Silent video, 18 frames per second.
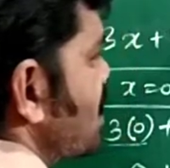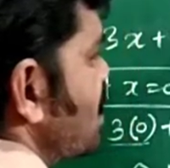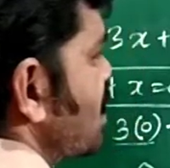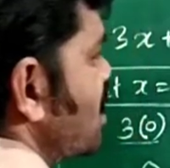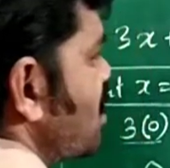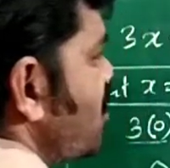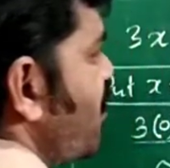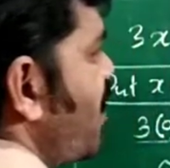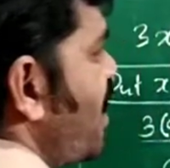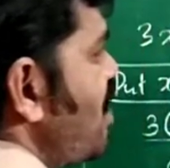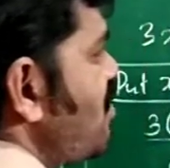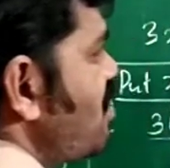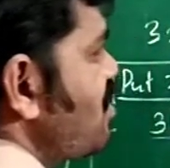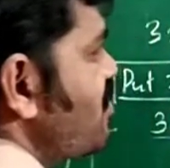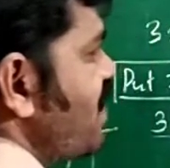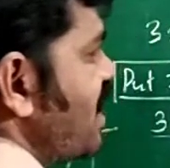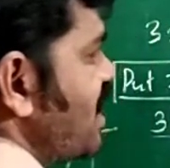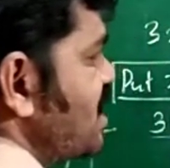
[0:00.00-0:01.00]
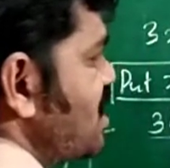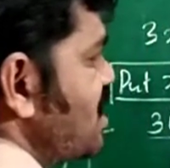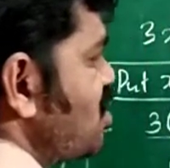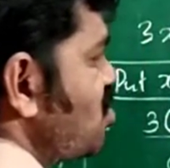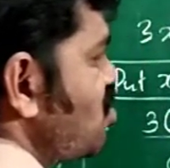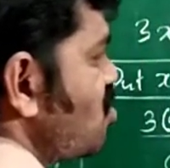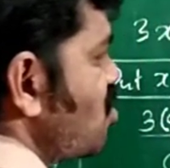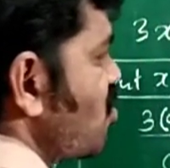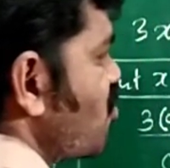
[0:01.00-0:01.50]
The value of x is
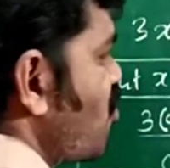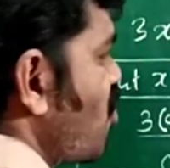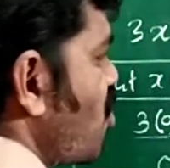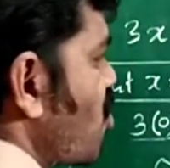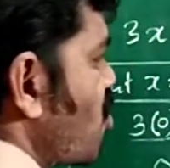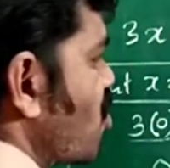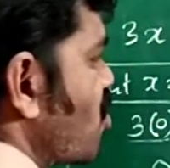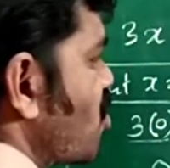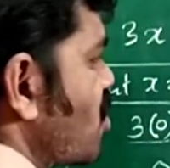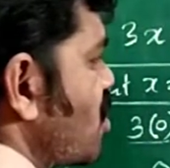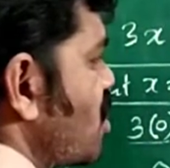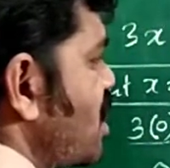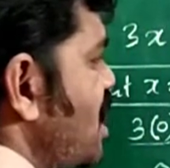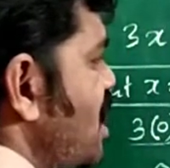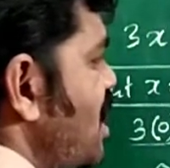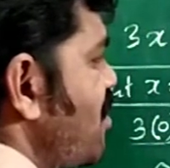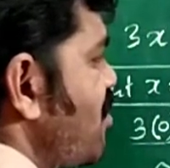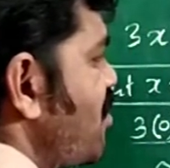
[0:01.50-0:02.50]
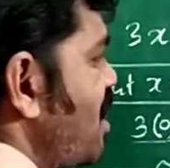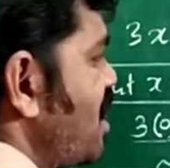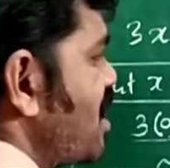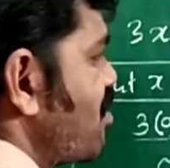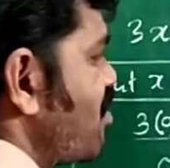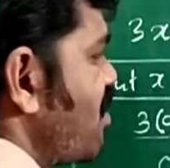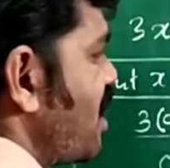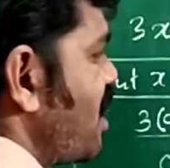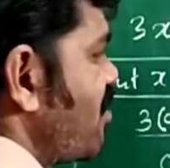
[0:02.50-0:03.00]
equal to 4. 3
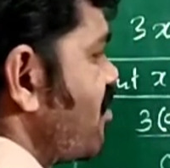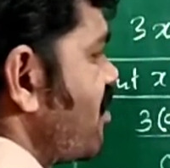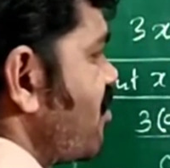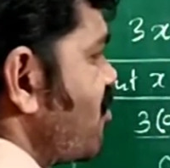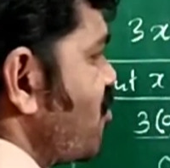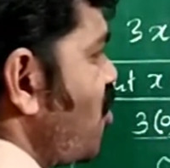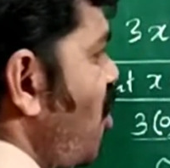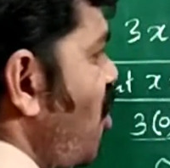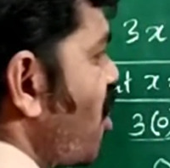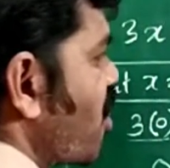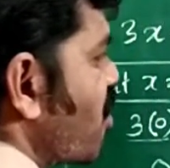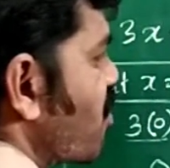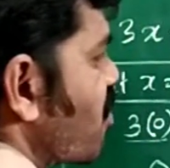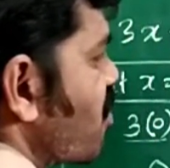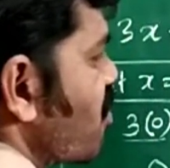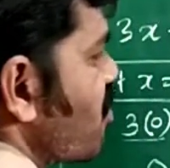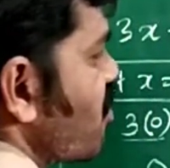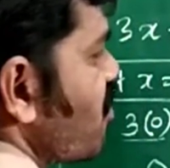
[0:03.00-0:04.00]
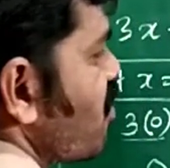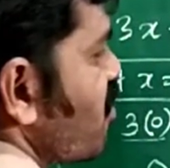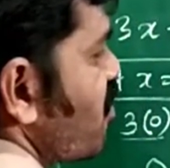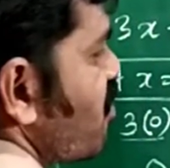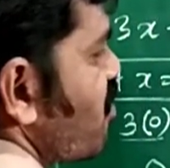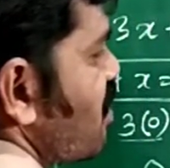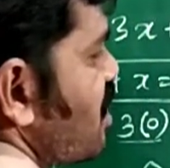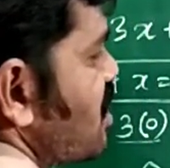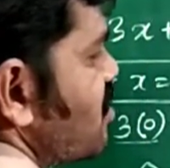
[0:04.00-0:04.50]
multiplied by
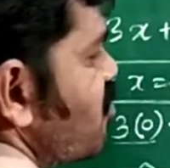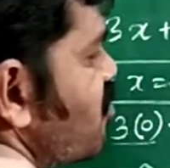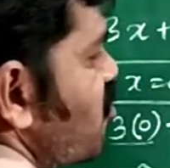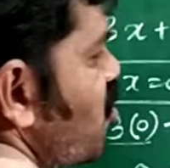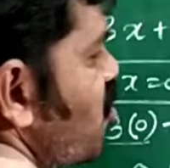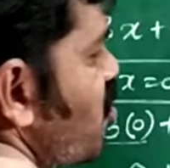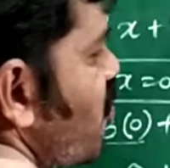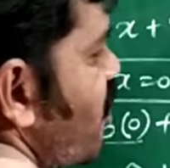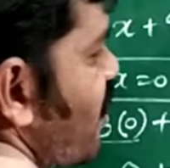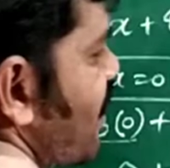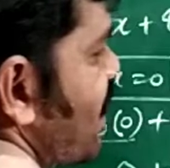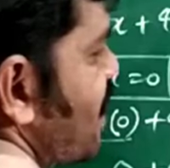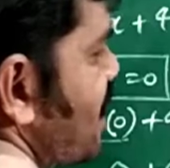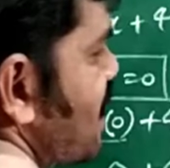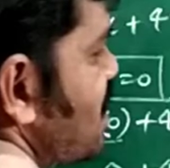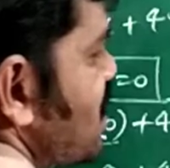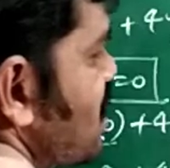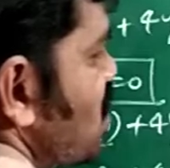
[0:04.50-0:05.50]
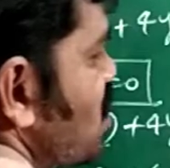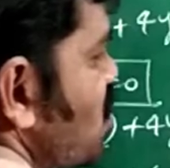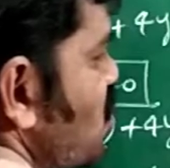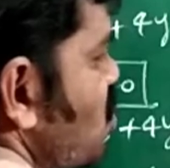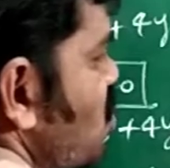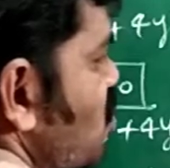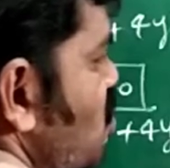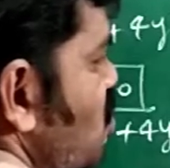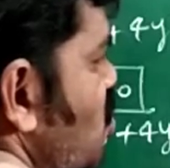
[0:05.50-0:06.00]
4 plus 4y is
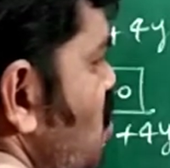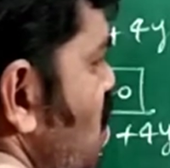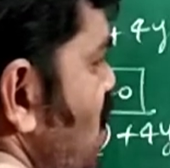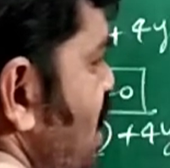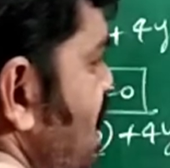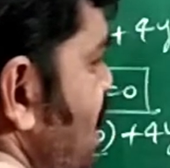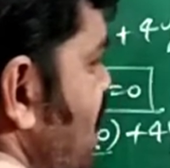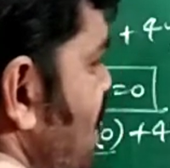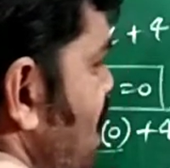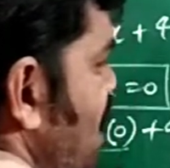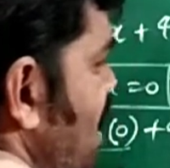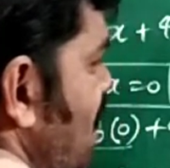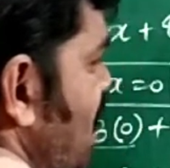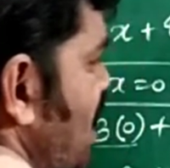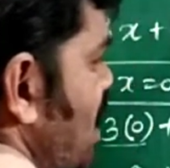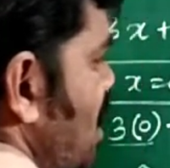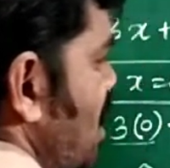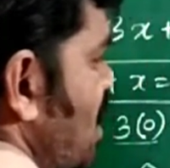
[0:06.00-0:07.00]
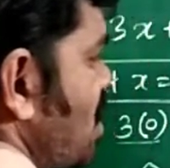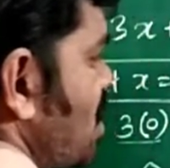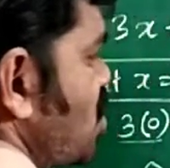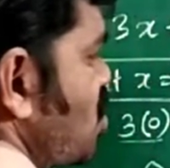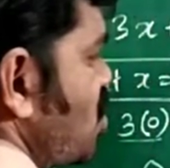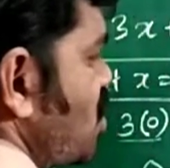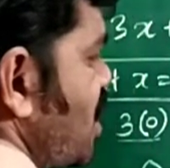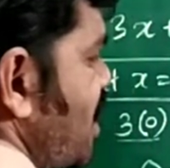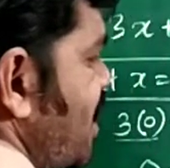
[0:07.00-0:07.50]
equal to 20.
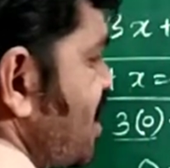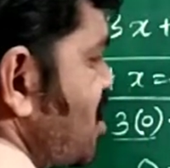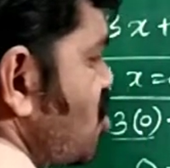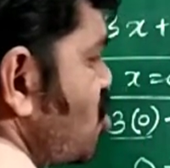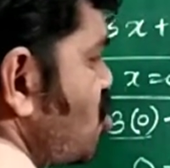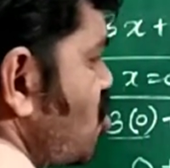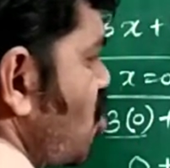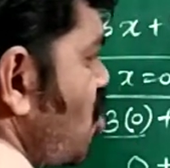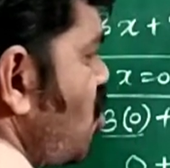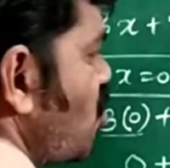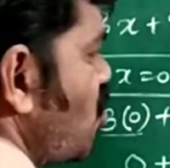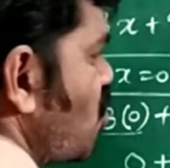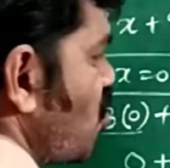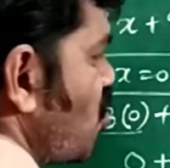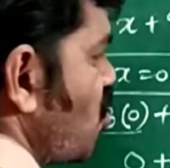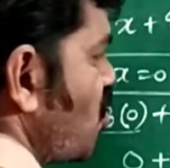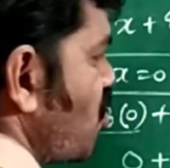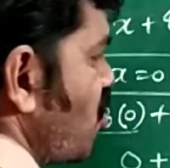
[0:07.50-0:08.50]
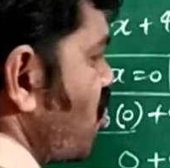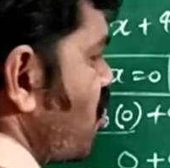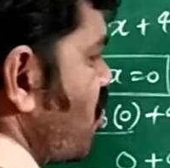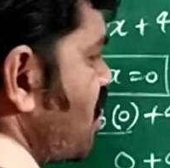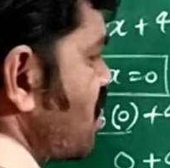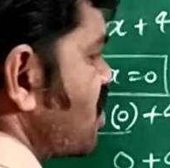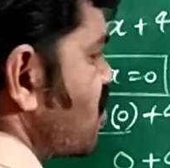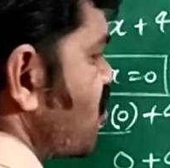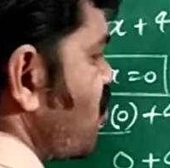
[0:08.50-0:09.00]
So that is 12
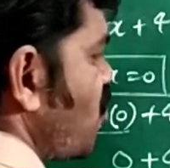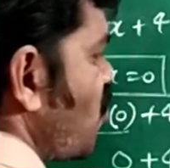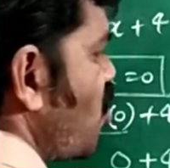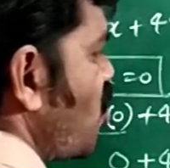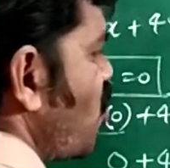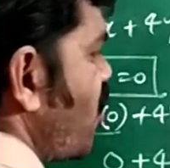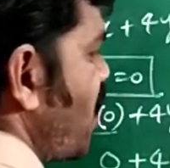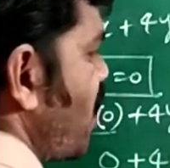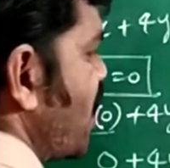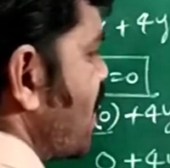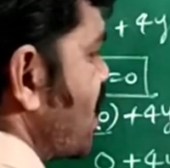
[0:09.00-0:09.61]
plus 4y,